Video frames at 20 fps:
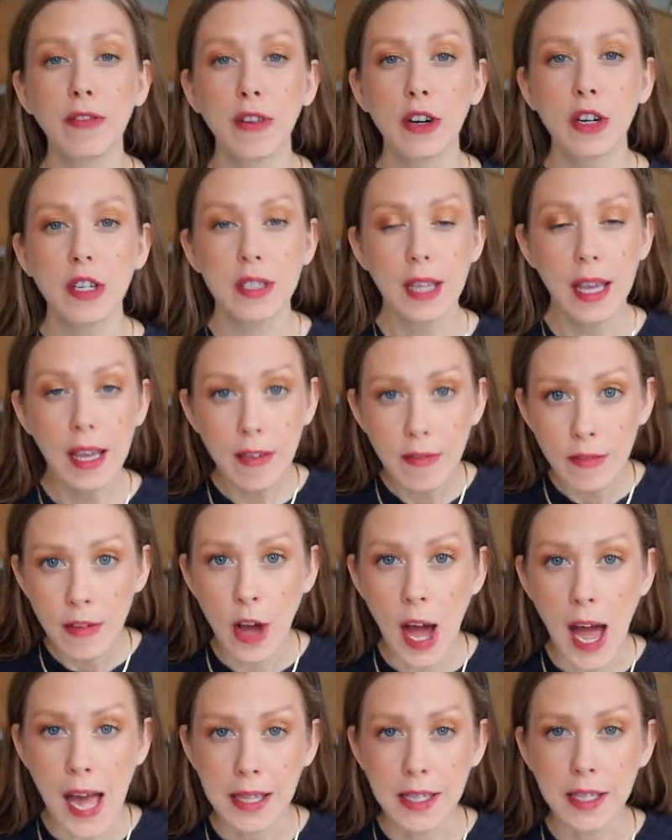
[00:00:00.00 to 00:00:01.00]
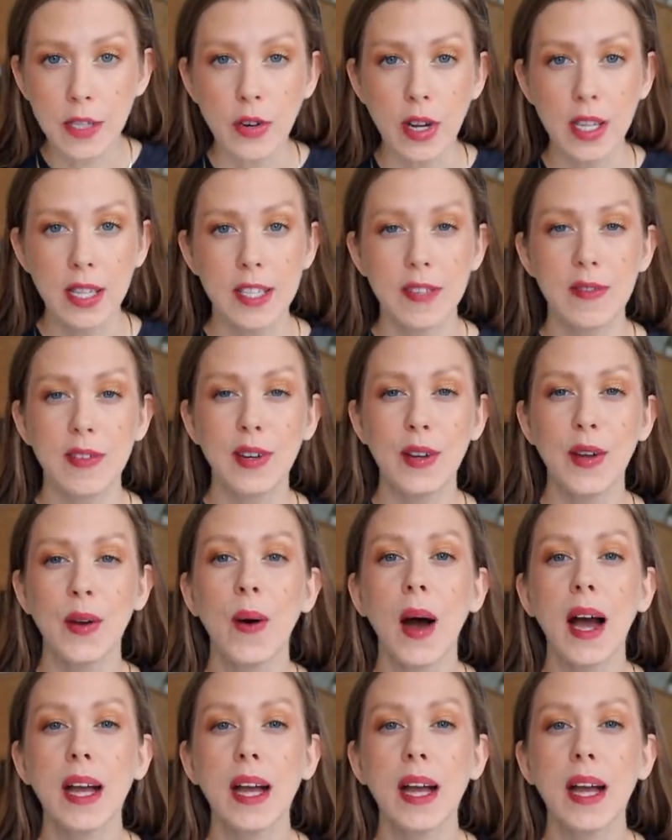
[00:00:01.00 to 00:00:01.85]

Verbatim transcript: first ever anti-trends video,